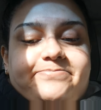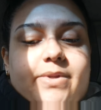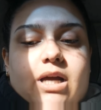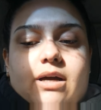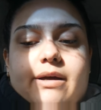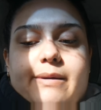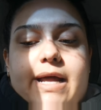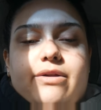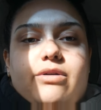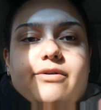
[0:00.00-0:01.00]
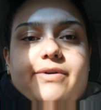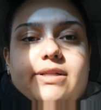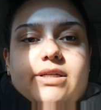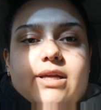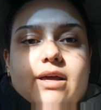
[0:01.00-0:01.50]
I don't know if I
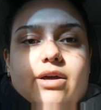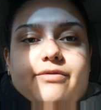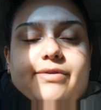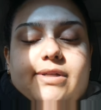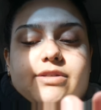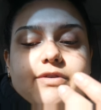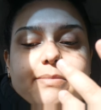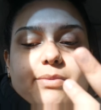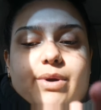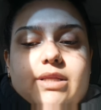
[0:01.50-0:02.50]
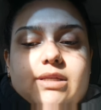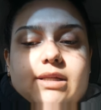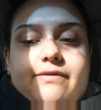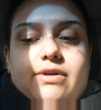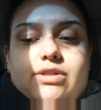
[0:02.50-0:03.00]
did get good footage of it. But we
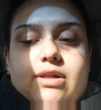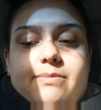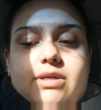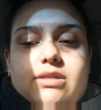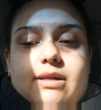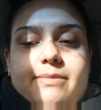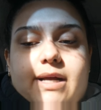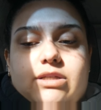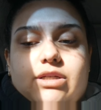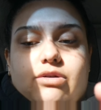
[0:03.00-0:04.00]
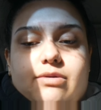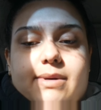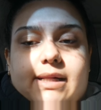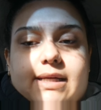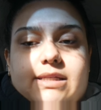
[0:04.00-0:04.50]
delivered. So let me actually go in
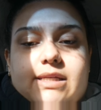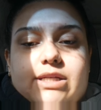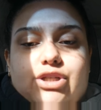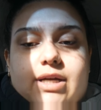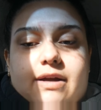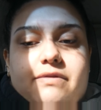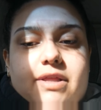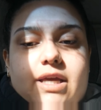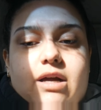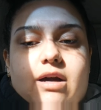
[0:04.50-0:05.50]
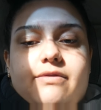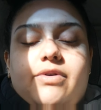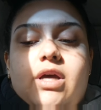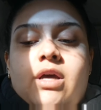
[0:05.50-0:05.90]
my list and check everything off.